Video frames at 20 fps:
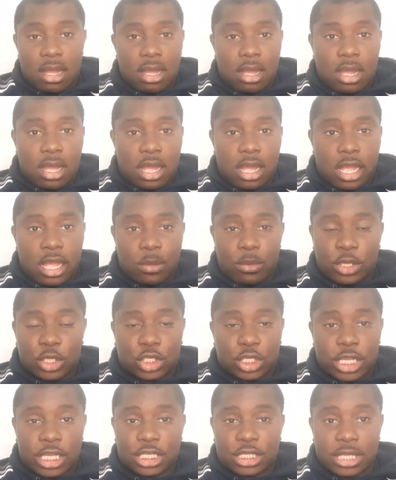I
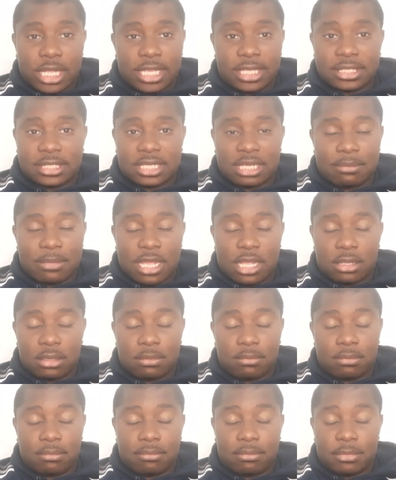wish Ainsley
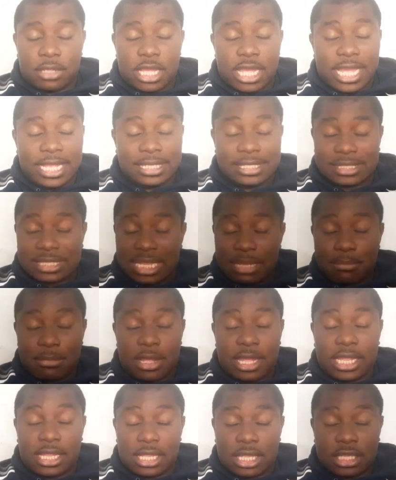
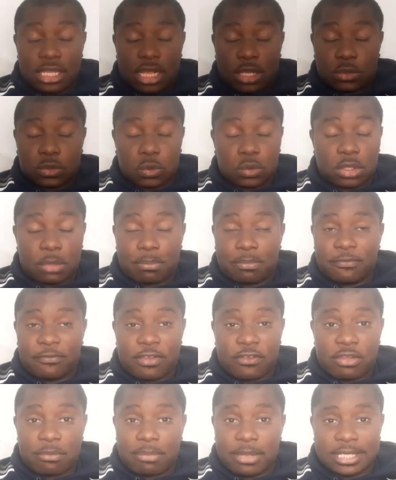Maitland-Niles all the
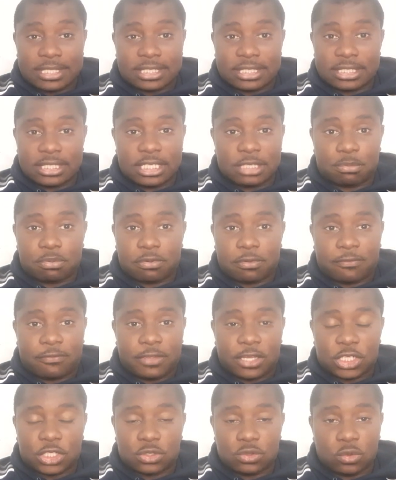very best in his
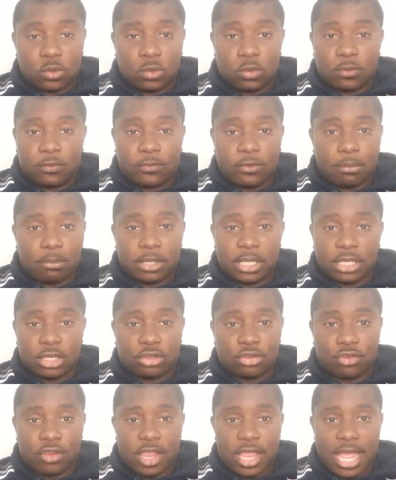professional footballing
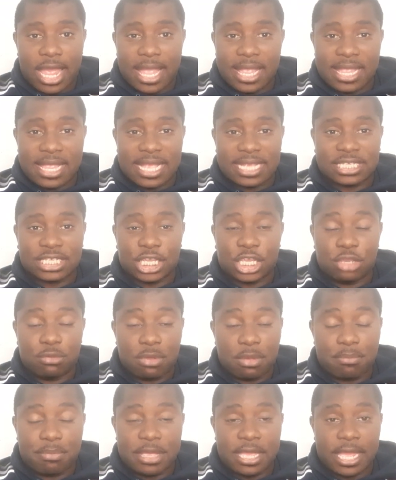career and as a
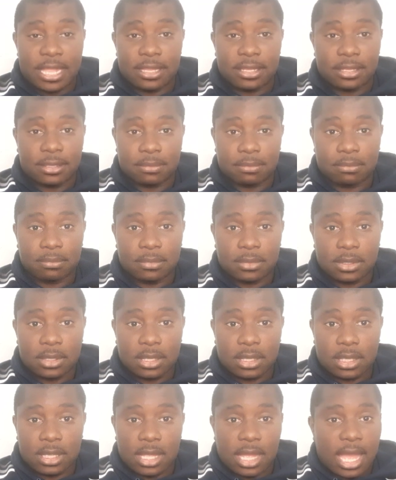human being.
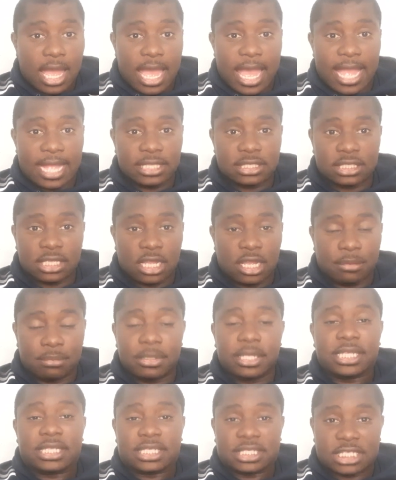
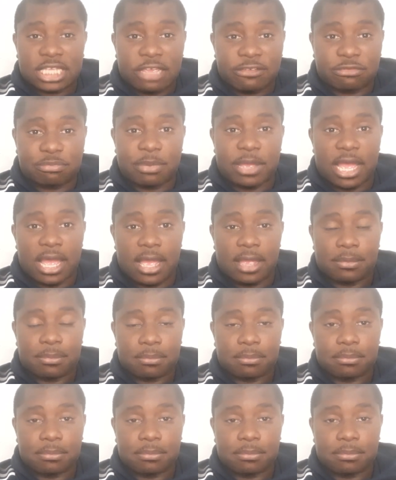And he deserves better.